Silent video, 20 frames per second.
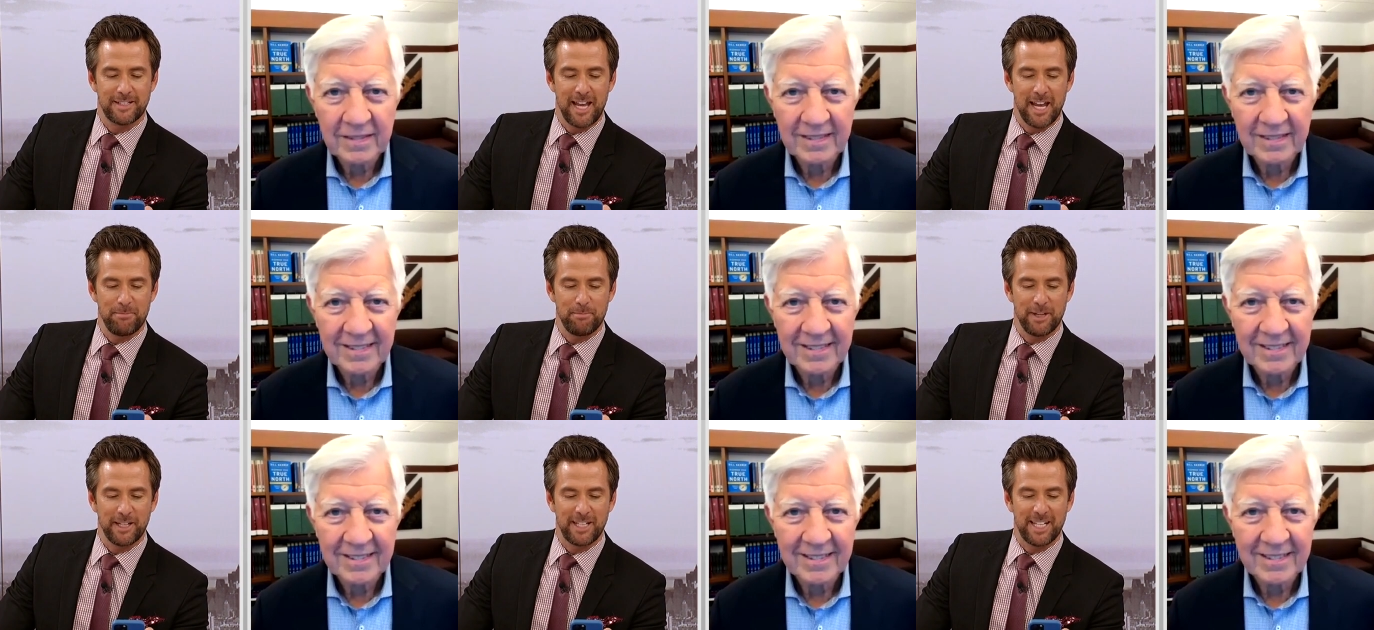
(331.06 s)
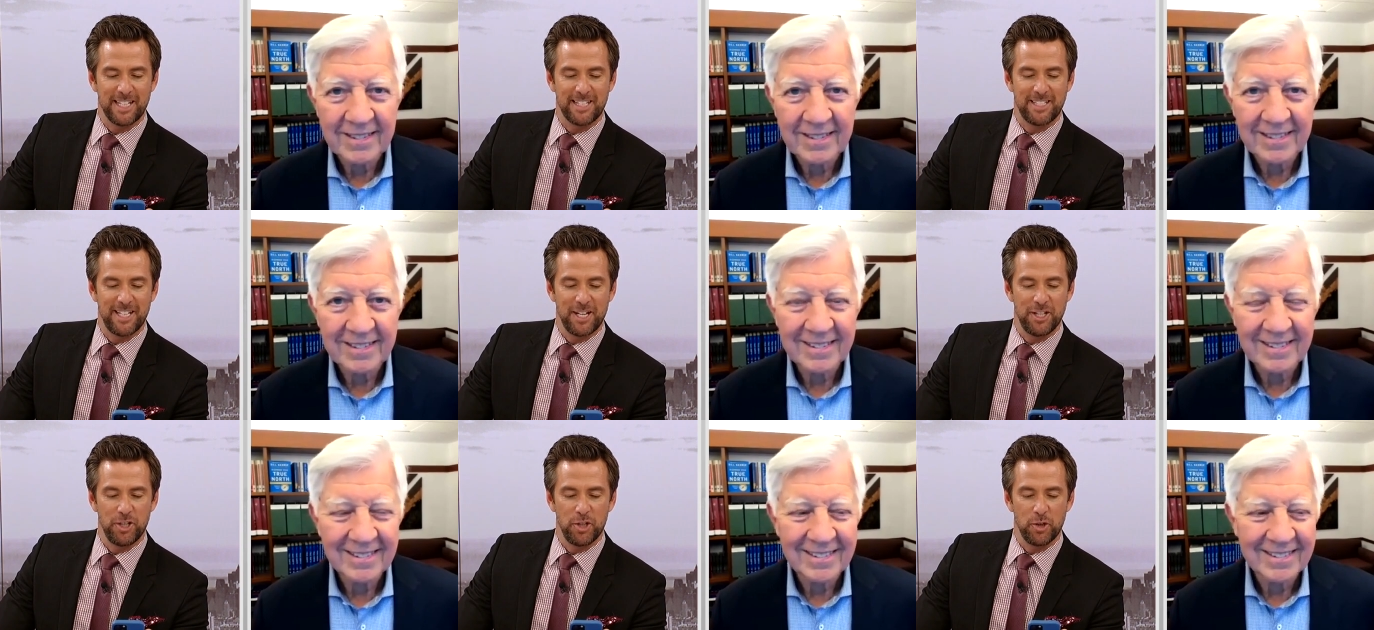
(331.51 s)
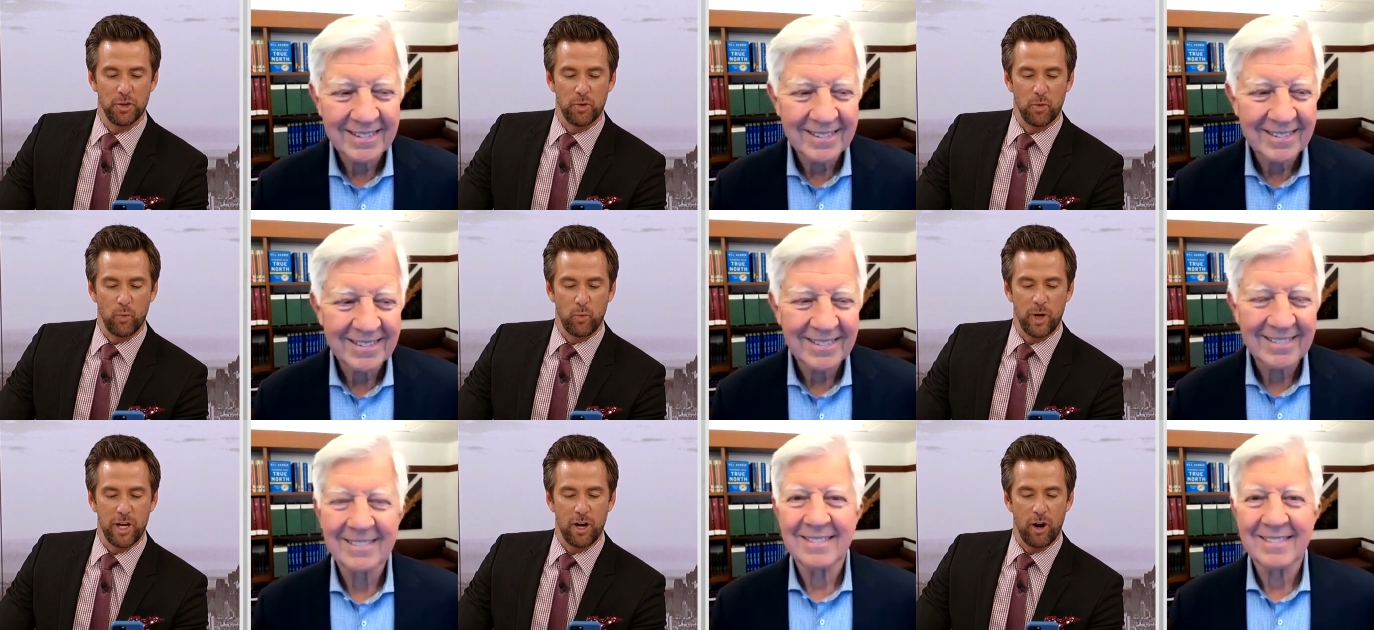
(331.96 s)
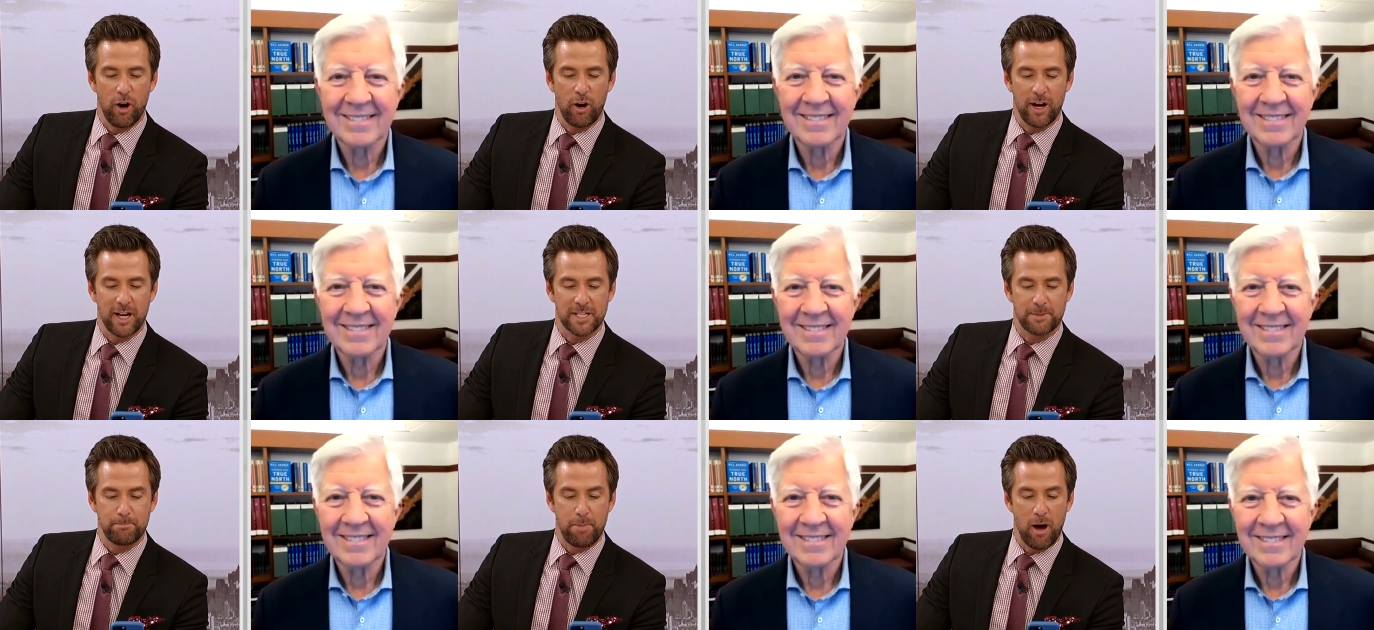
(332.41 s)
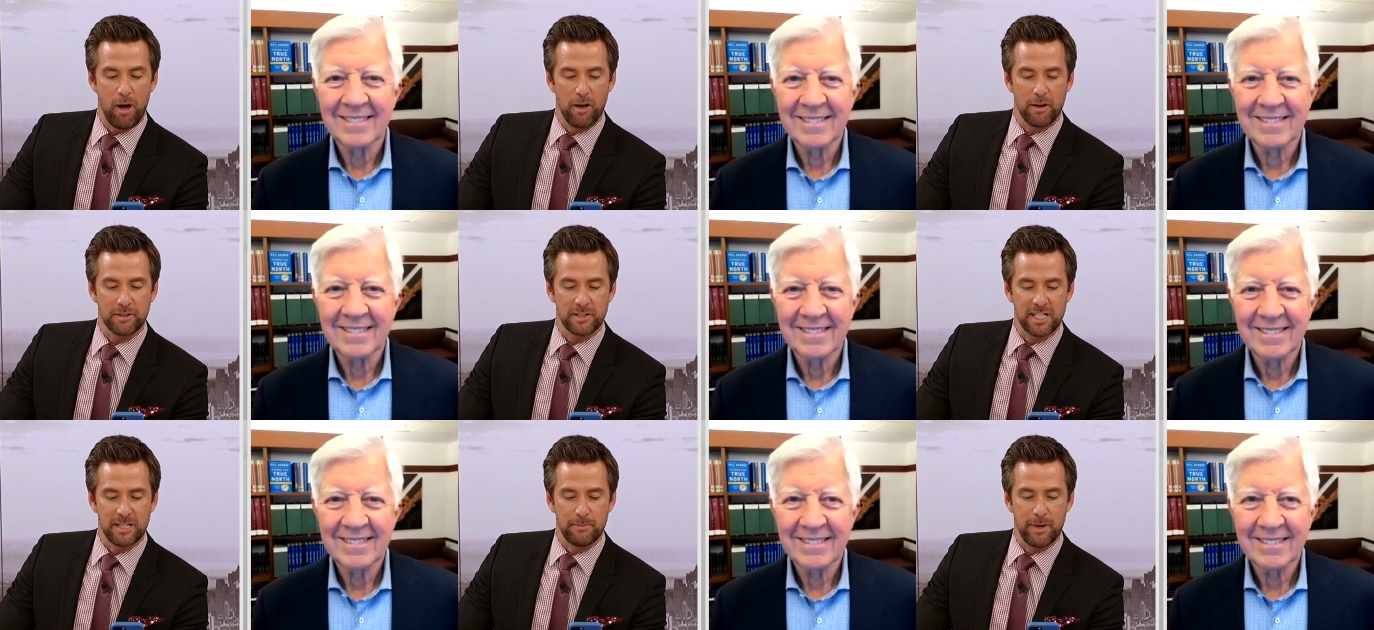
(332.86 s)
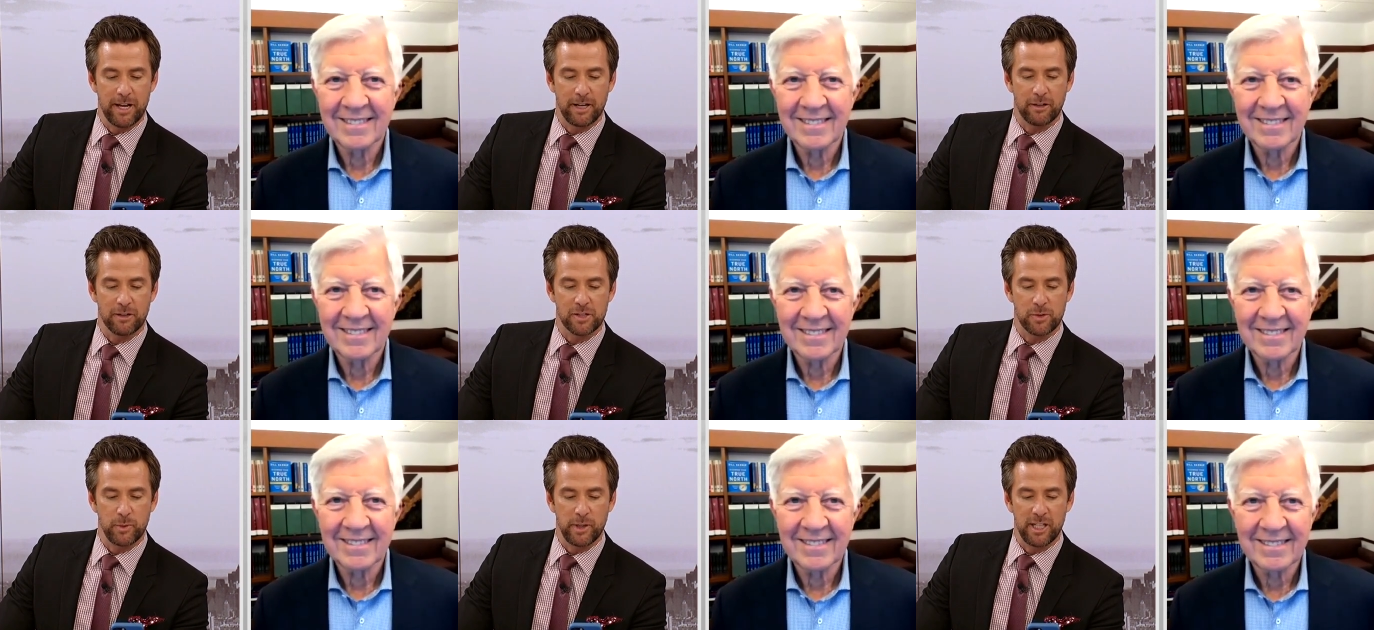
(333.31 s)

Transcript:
Speaker 1: statement continued We are, as policymakers,